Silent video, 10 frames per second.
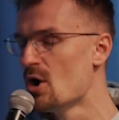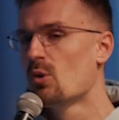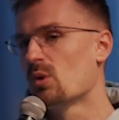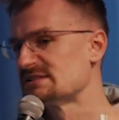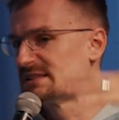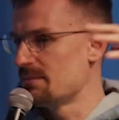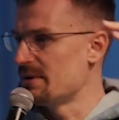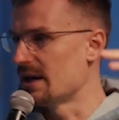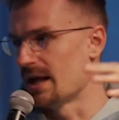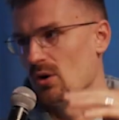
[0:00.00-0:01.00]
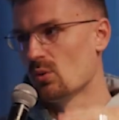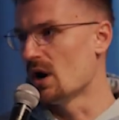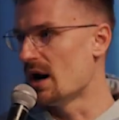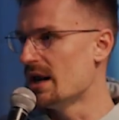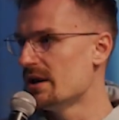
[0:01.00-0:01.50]
What's going to be on
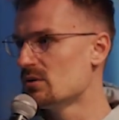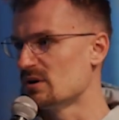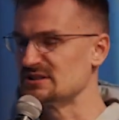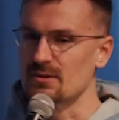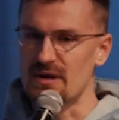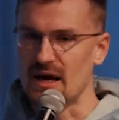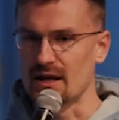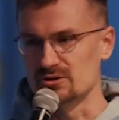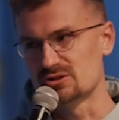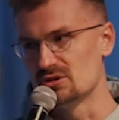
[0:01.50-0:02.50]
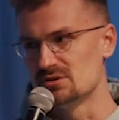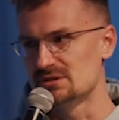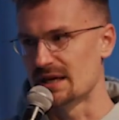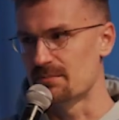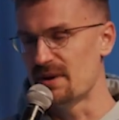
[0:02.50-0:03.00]
L1, what's going to be on L2s
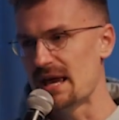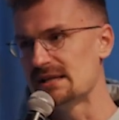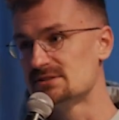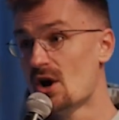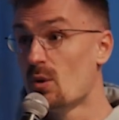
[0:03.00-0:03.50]
like Base,